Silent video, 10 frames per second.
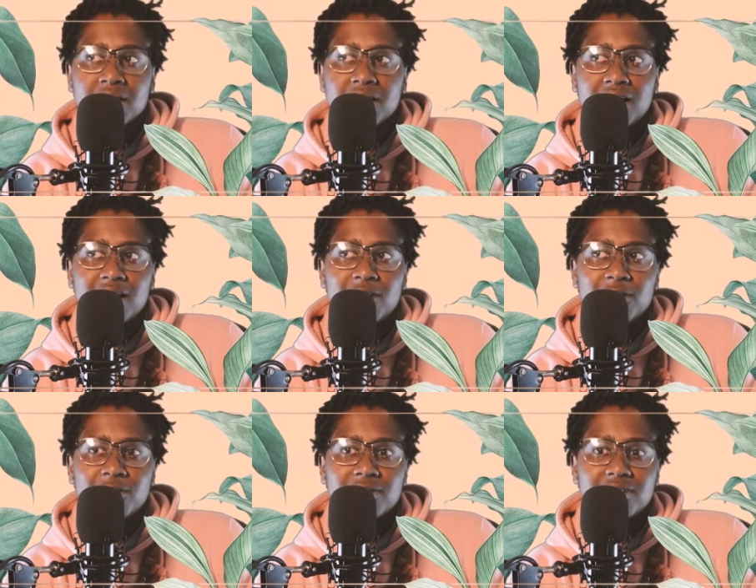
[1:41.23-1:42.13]

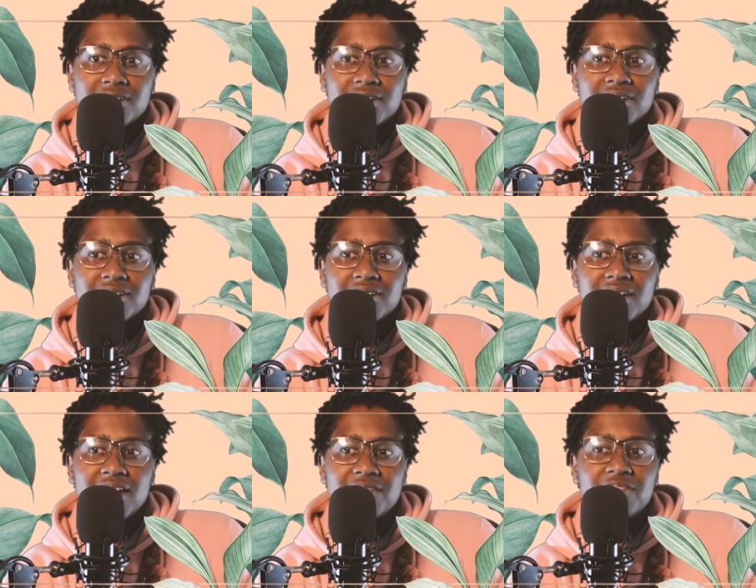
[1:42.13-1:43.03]
how
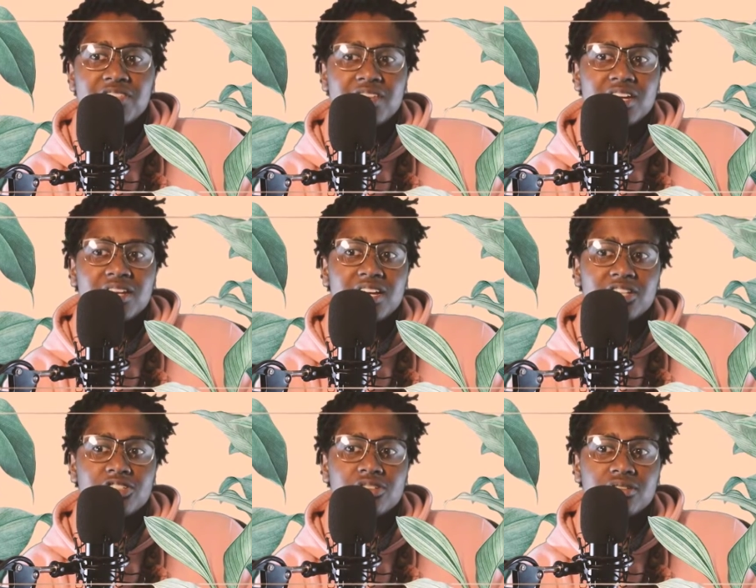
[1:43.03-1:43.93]
everything in
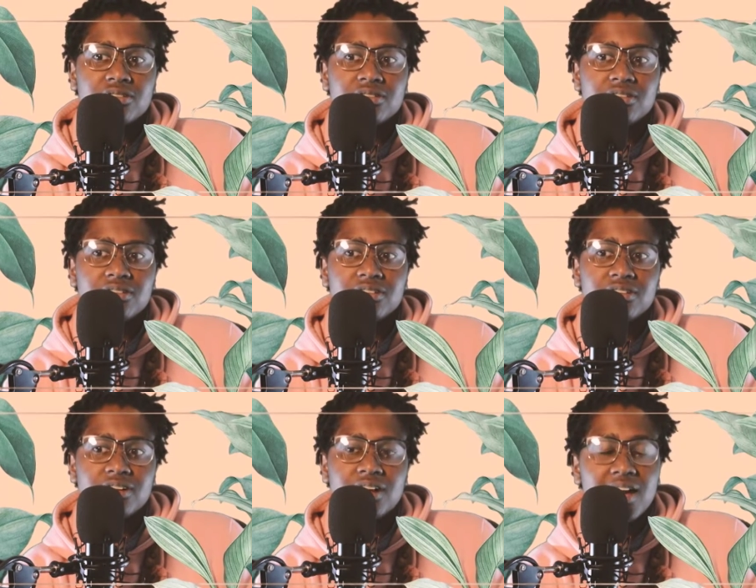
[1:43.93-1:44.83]
nature,
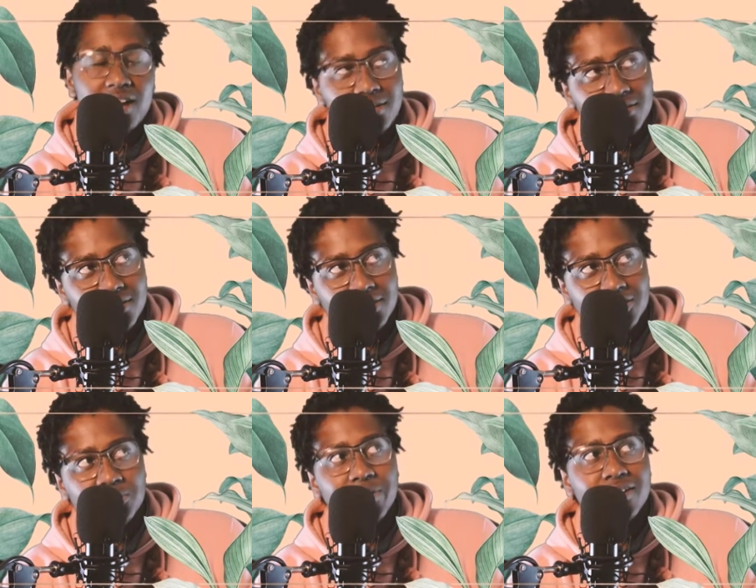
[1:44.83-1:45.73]
and it's
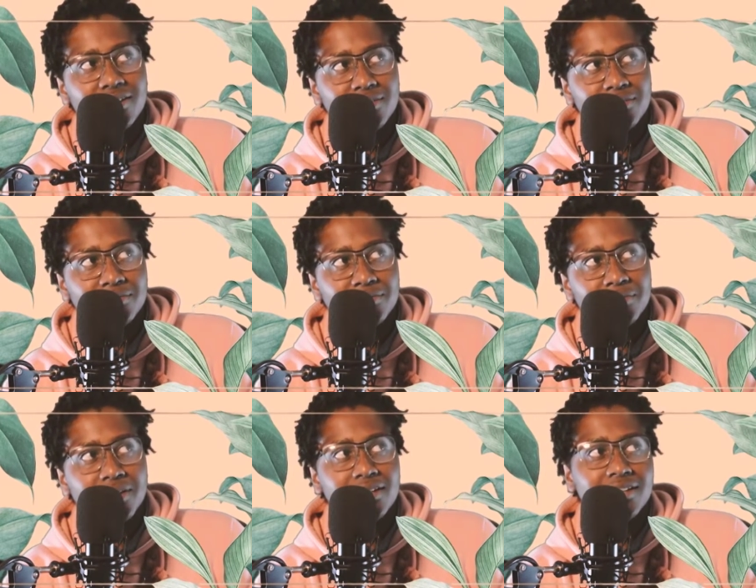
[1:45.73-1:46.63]
spring,
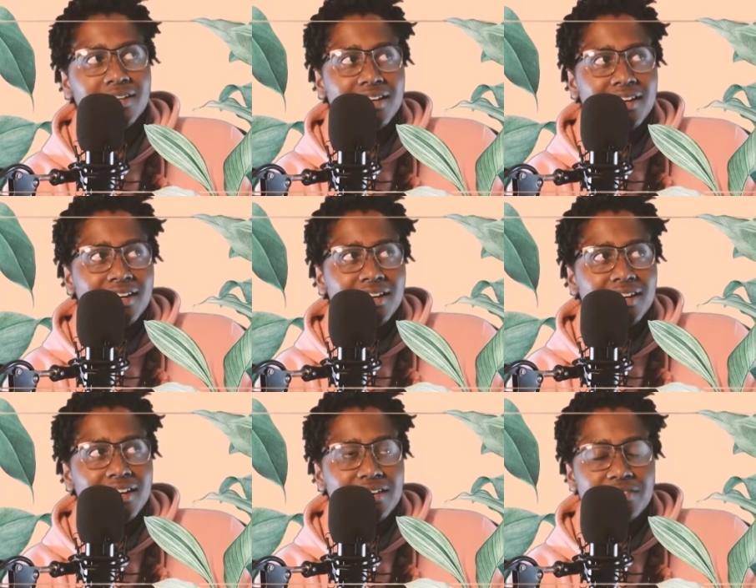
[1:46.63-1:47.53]
but
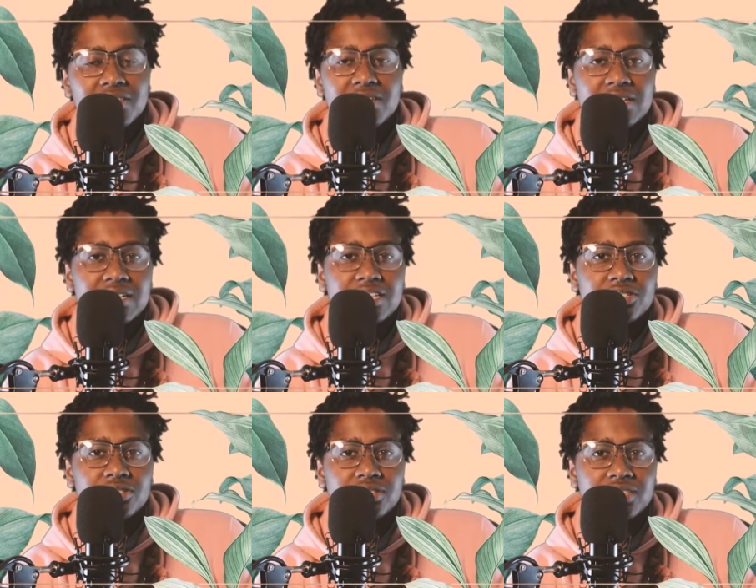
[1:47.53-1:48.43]
everything in
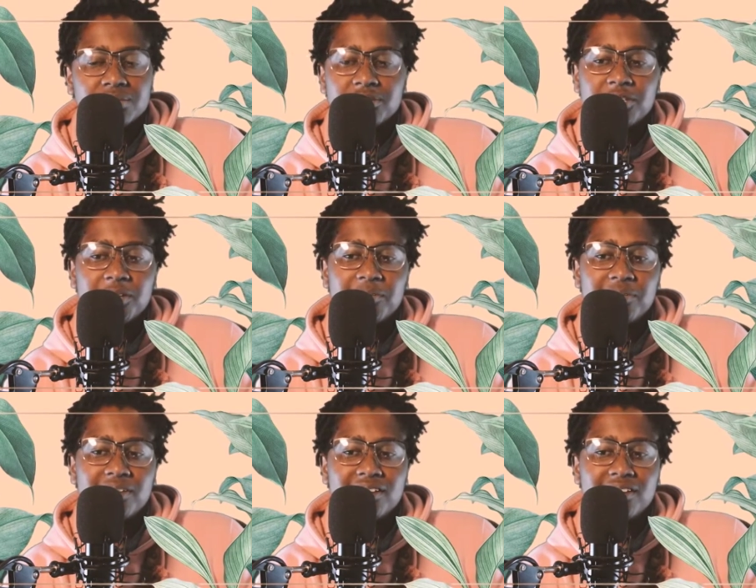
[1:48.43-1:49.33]
nature seems to
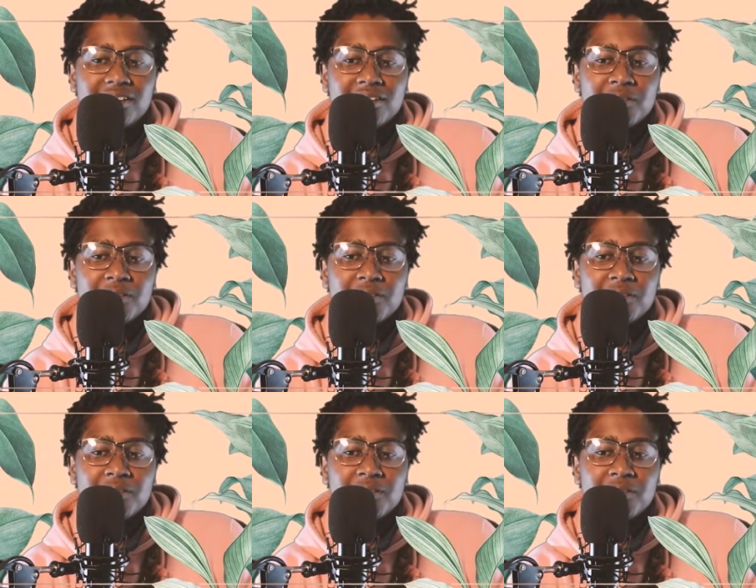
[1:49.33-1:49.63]
be